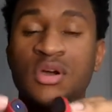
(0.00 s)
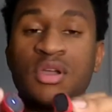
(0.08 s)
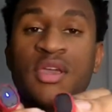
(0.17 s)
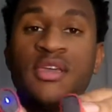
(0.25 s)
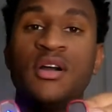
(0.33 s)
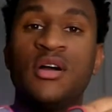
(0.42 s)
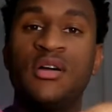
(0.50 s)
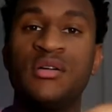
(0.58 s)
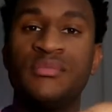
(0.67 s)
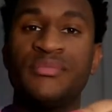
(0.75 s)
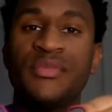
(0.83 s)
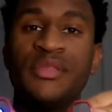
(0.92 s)
Okay, y'all,
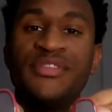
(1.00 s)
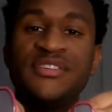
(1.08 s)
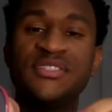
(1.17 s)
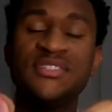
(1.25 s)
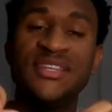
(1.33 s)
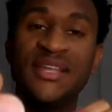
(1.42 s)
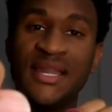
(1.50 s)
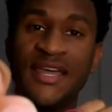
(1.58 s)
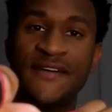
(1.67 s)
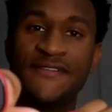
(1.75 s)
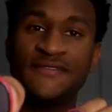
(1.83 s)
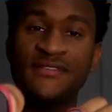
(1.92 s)
this is the
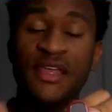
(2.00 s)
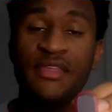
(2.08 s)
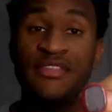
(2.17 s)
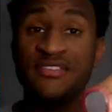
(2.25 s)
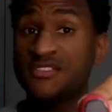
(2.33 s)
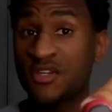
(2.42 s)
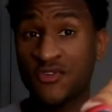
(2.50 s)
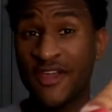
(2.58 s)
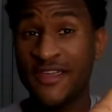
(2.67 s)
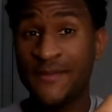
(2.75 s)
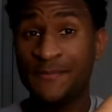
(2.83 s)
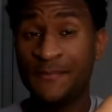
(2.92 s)
left and this is the
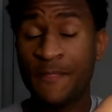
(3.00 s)
right.